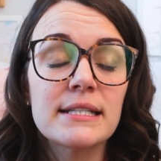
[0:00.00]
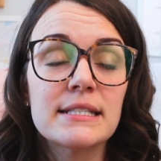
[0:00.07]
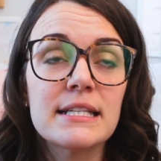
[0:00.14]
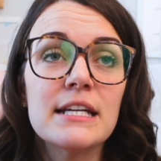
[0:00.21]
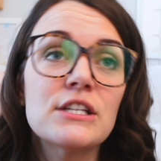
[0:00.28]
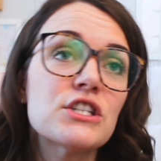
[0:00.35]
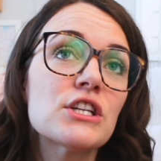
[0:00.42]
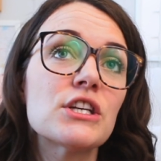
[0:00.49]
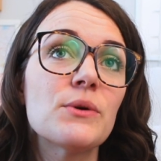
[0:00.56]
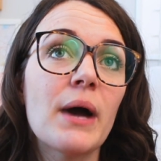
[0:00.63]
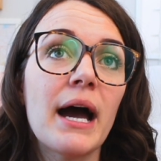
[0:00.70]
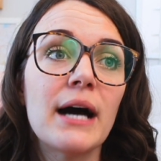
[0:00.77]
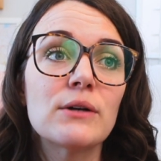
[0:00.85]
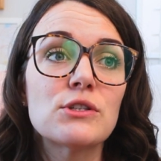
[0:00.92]
teaching you
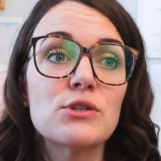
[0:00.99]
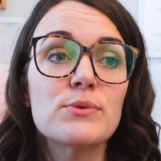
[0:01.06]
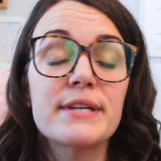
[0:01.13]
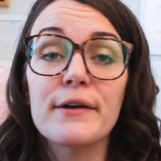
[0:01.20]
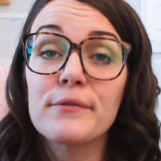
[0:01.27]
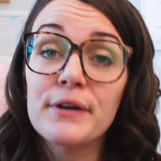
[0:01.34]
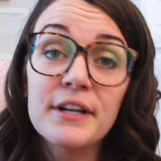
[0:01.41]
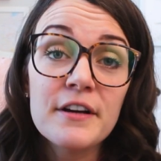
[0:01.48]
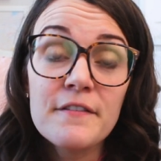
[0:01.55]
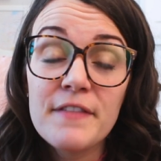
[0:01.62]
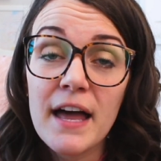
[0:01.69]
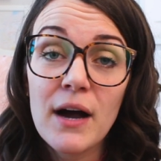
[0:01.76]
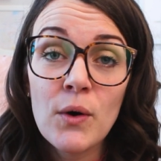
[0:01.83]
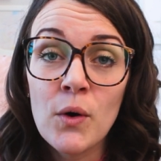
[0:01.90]
how to get rid of
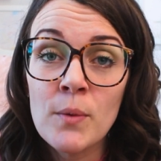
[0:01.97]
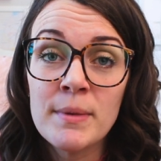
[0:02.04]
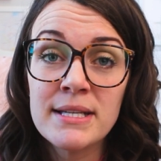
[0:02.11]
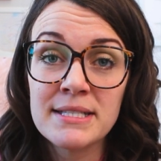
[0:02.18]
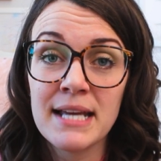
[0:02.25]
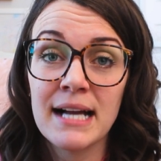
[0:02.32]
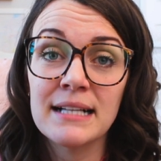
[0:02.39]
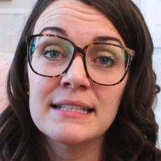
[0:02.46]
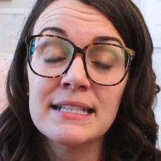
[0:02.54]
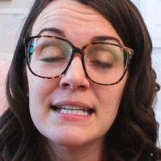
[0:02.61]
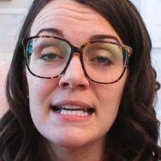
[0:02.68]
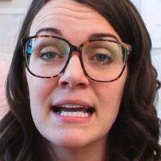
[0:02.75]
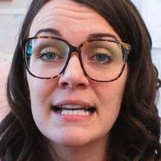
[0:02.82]
that whole mentality